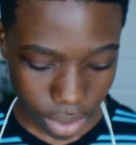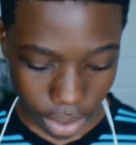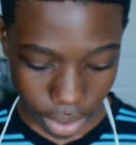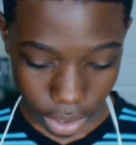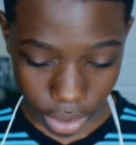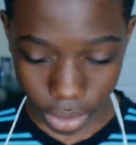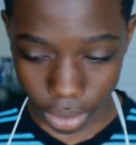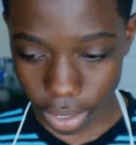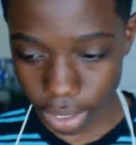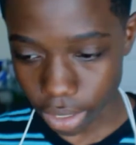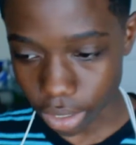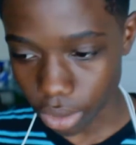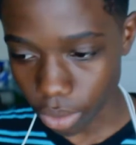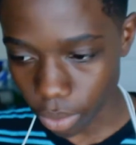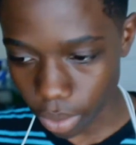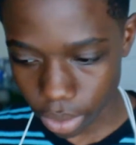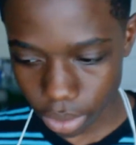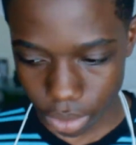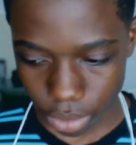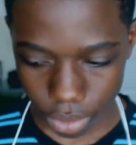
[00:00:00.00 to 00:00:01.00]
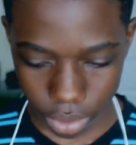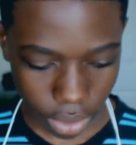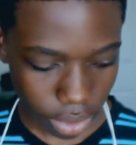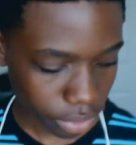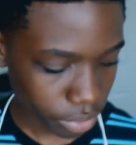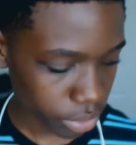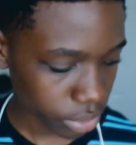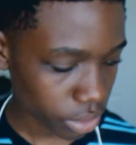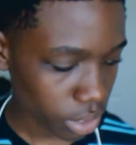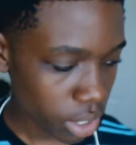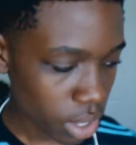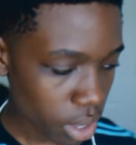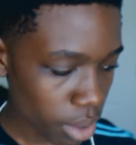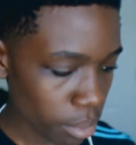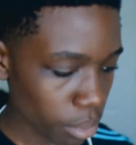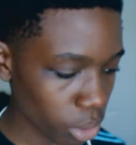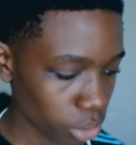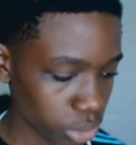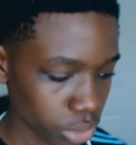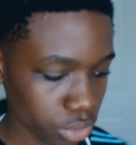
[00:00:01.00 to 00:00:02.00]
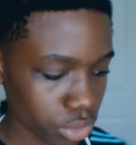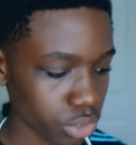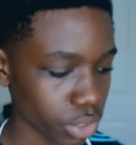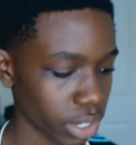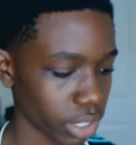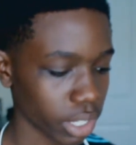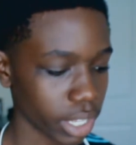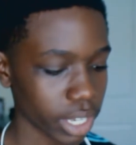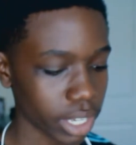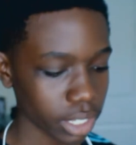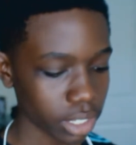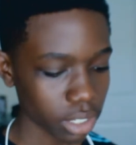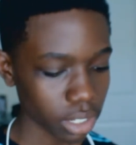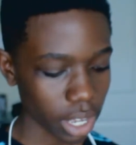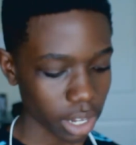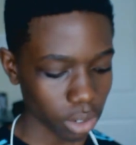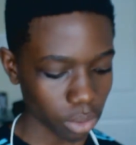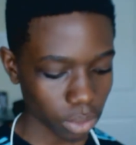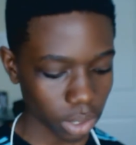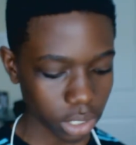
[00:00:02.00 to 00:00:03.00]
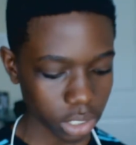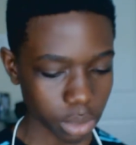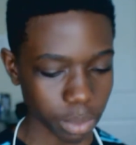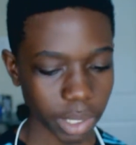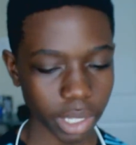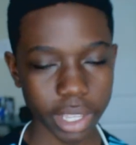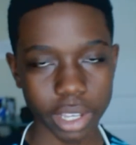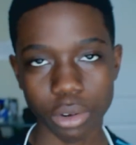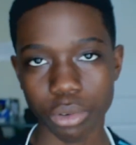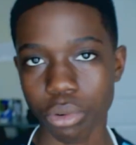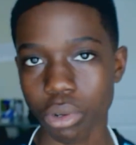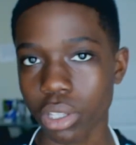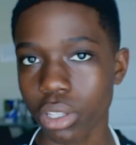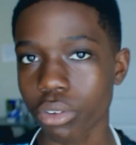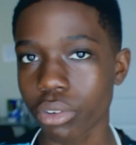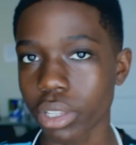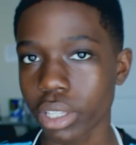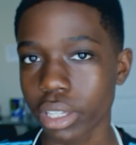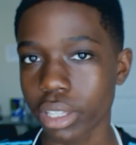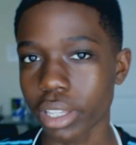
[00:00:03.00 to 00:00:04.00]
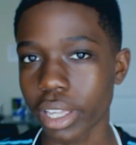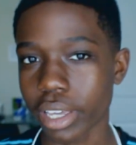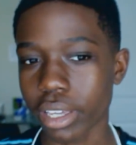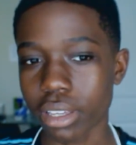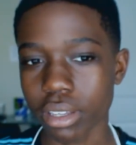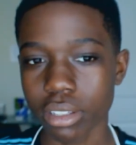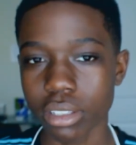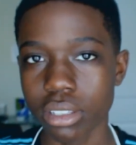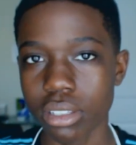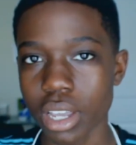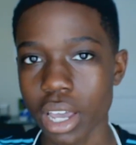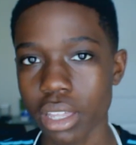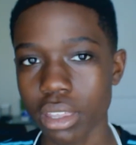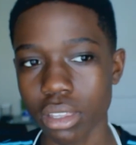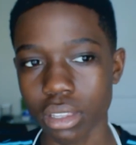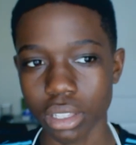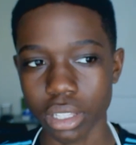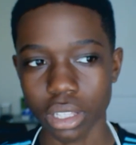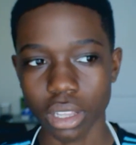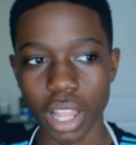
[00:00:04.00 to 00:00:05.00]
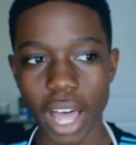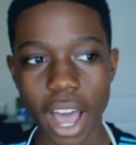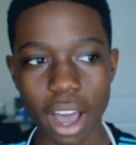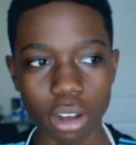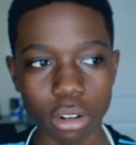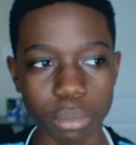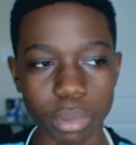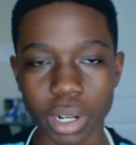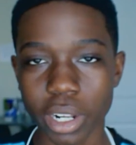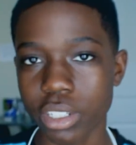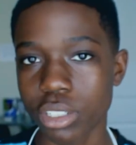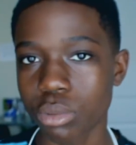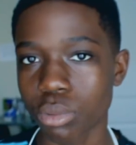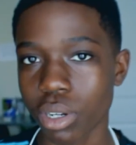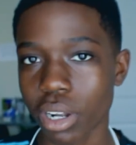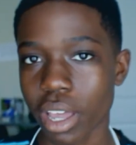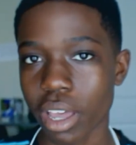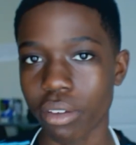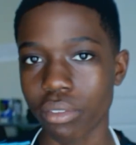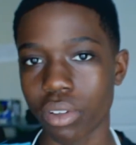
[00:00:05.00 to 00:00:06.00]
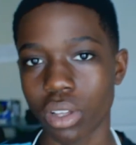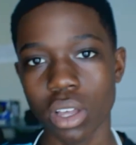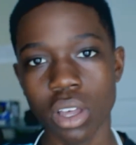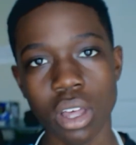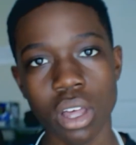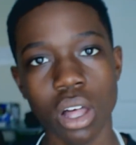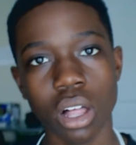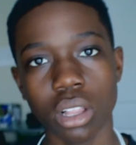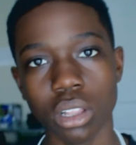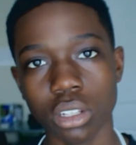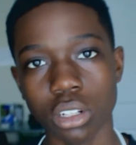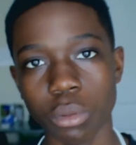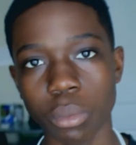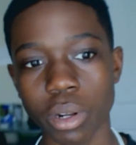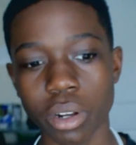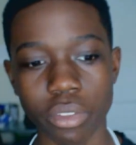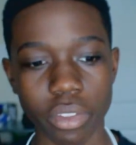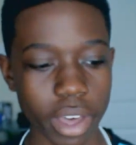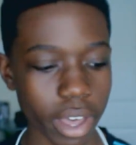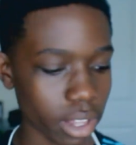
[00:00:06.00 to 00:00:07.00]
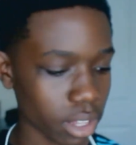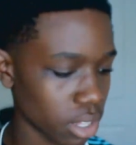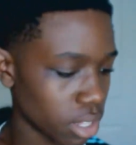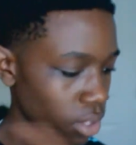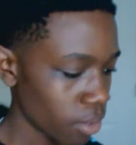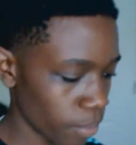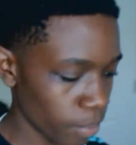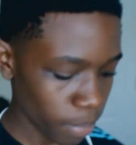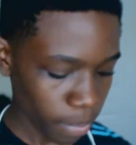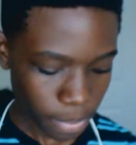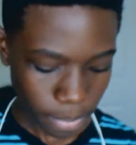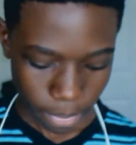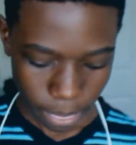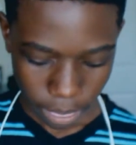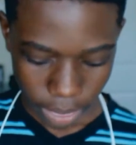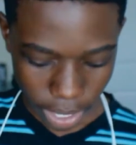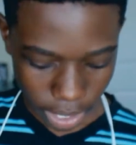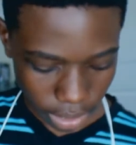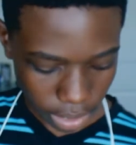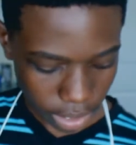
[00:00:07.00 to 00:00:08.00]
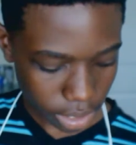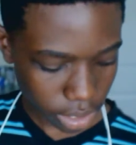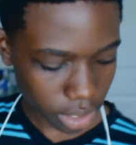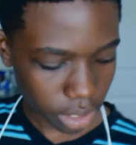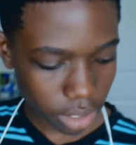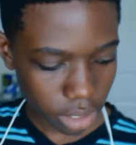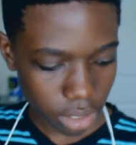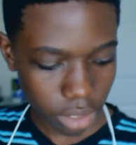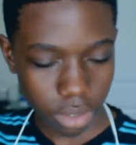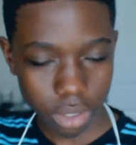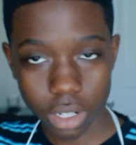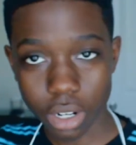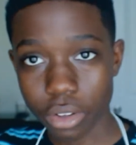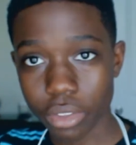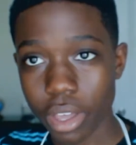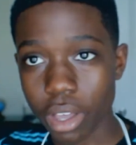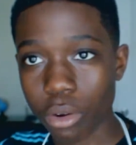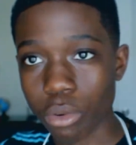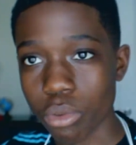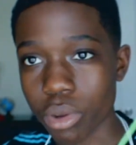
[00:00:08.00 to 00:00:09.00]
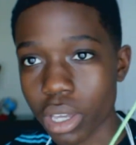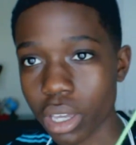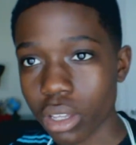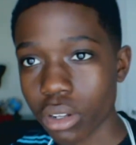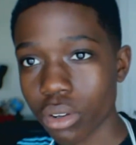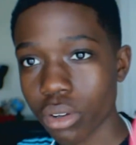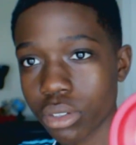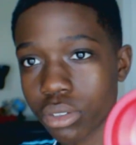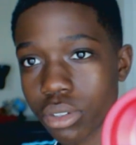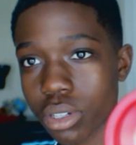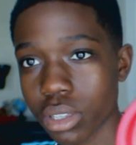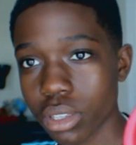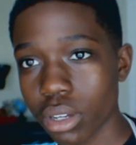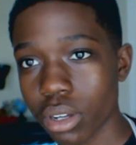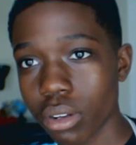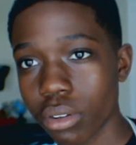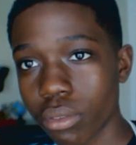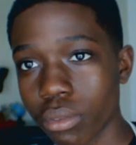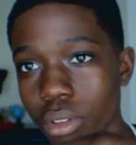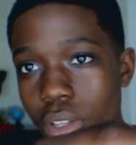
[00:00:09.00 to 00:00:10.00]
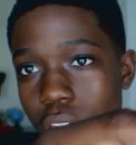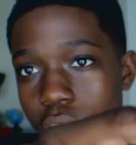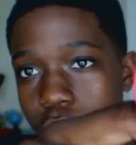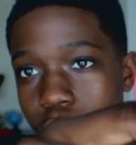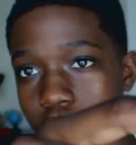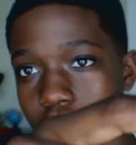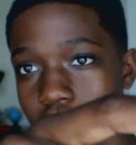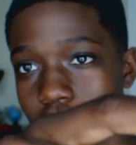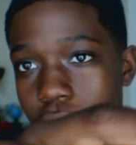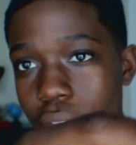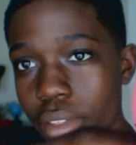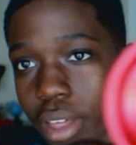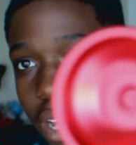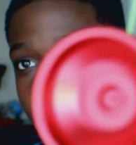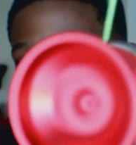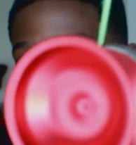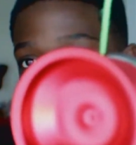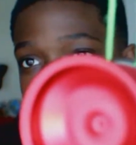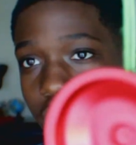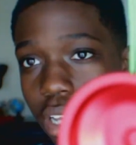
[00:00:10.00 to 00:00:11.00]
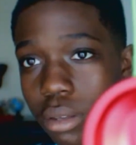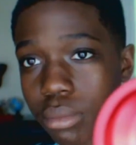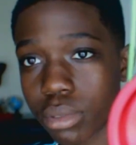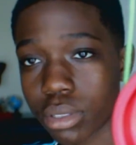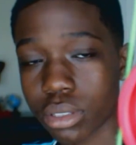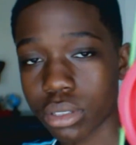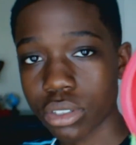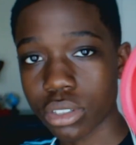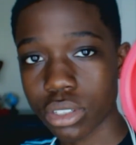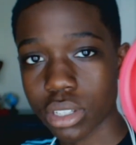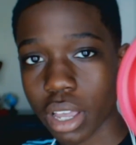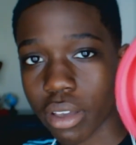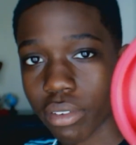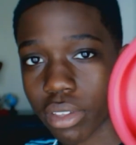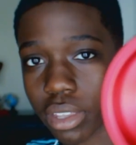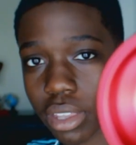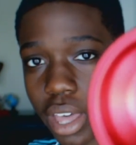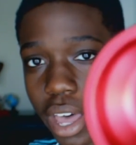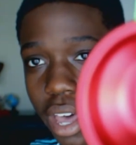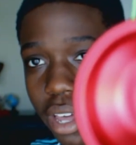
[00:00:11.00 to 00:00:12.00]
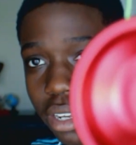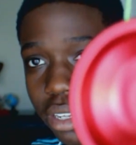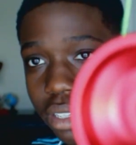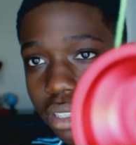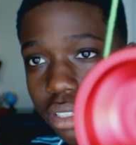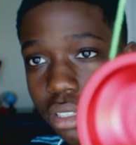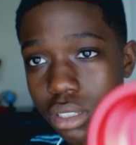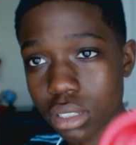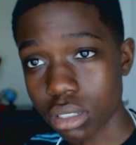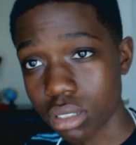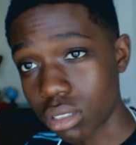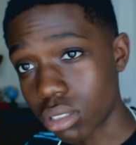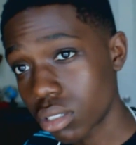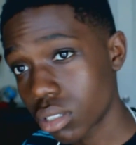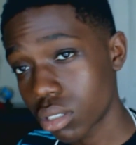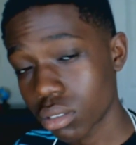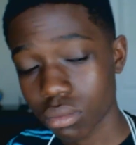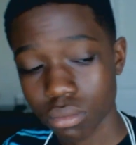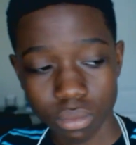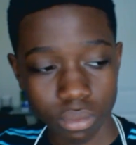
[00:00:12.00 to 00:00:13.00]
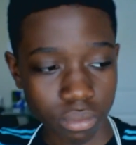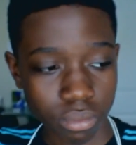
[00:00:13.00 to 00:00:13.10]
yo-yo like going through different modes of string. Like I don't want it to be like really, really like deathly loud, but I just want to have a little bit of that like, you can hear that ringing noise right there. I just want to have that sometimes. Just having that is